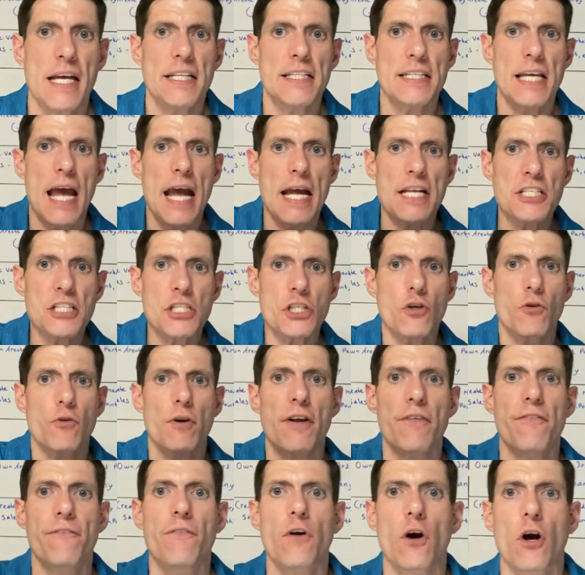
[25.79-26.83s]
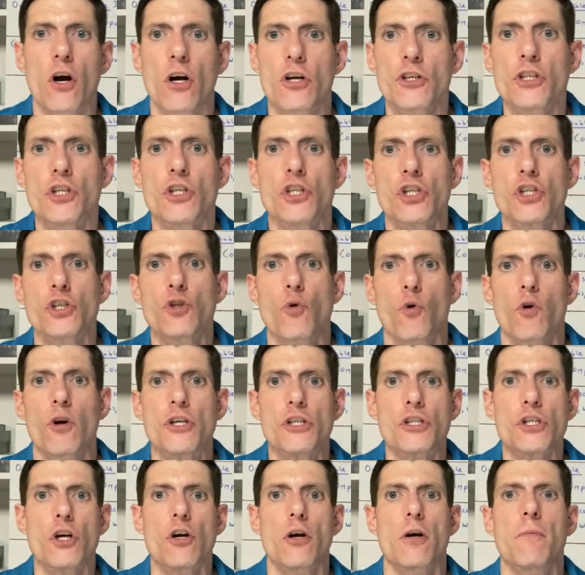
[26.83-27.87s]
tends to refer to
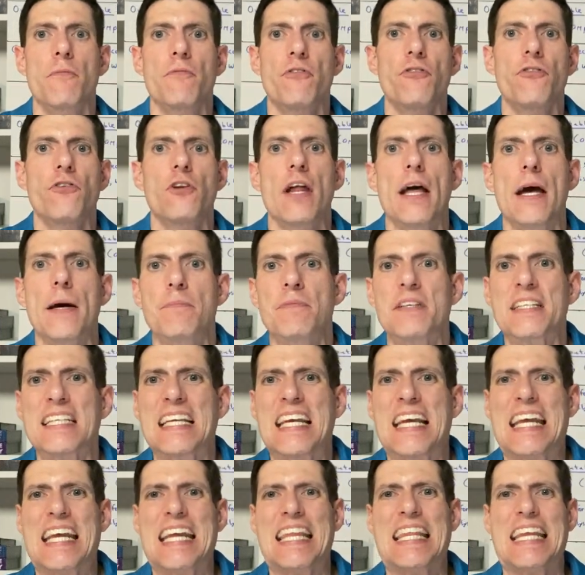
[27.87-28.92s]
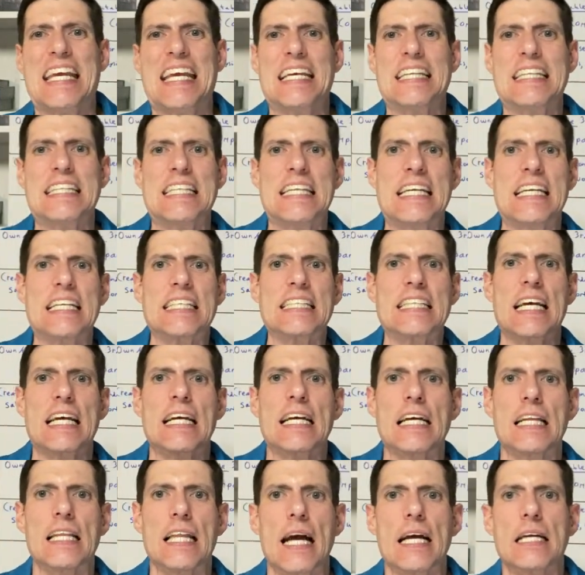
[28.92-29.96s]
short-term flips in the antiques
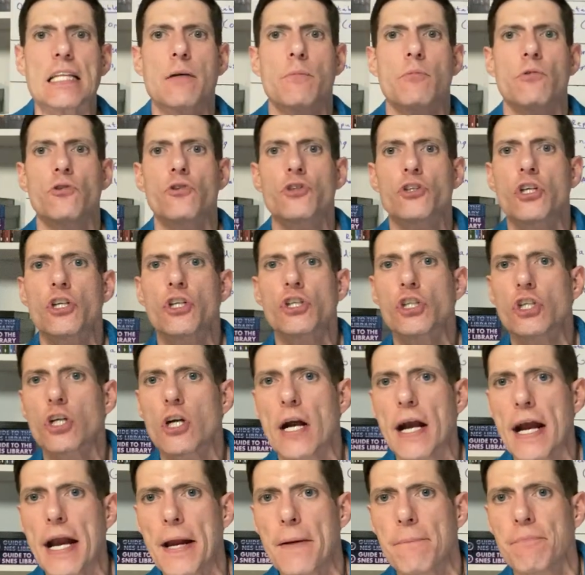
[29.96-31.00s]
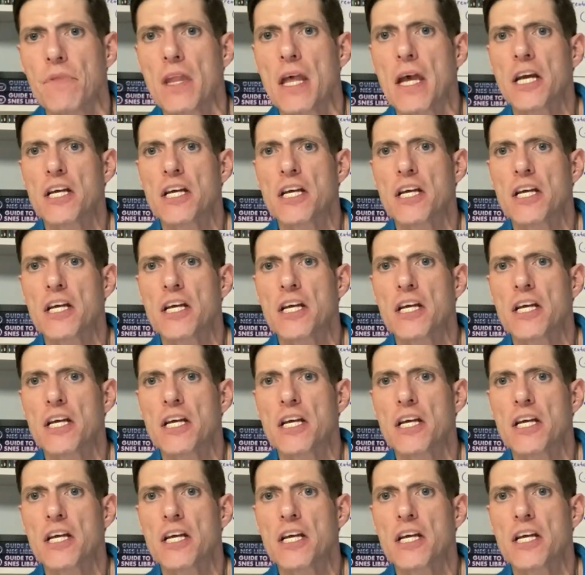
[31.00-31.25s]
and collectibles trade.